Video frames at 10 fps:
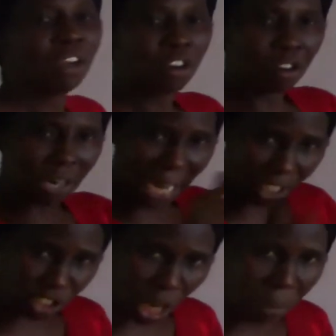
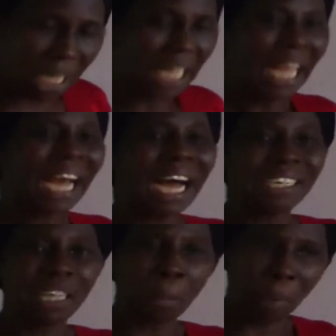randomly,
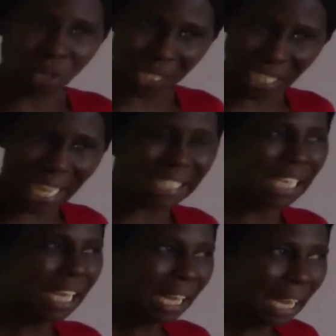and they possess
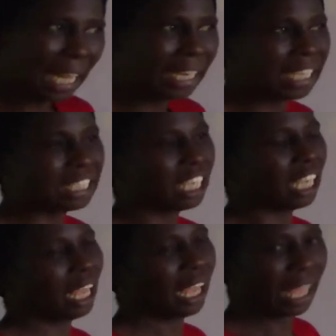kinetic
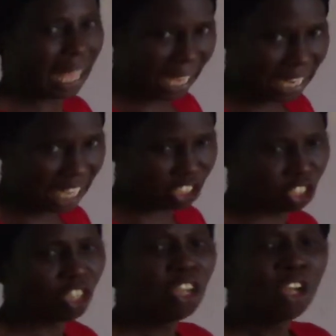
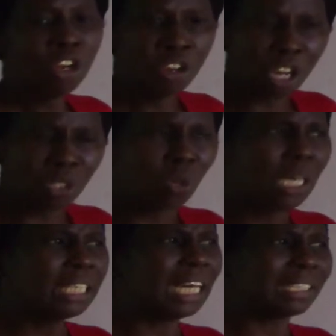energy. Not
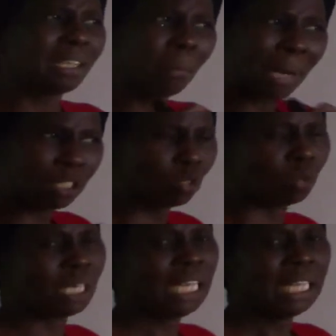only that, number two,
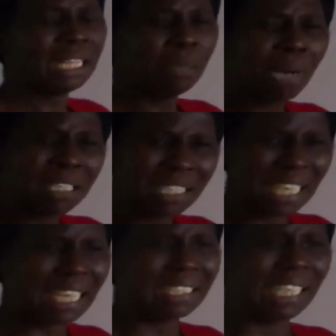the man
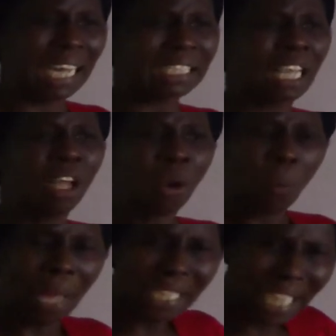said that
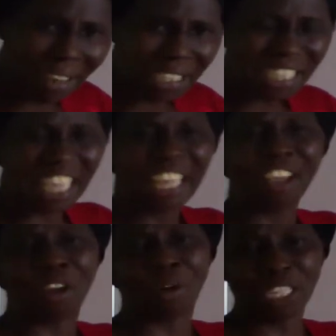when there is
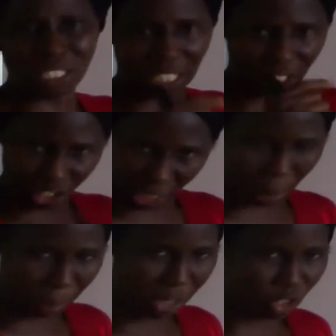increase in
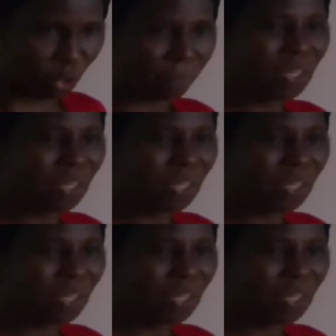temperature,